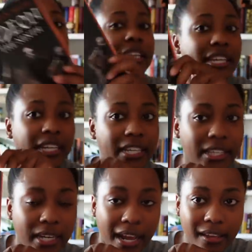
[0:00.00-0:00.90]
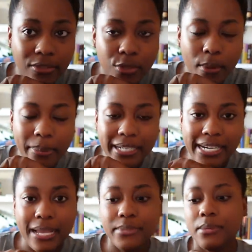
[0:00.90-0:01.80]
Gideon the Ninth by
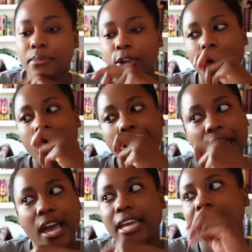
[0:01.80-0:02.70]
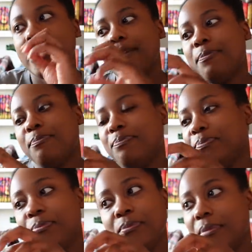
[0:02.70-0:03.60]
Tamsin Muir. I keep
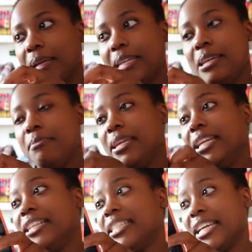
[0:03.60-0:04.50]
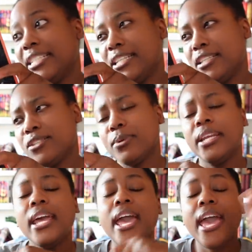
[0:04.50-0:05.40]
meaning to get to this one.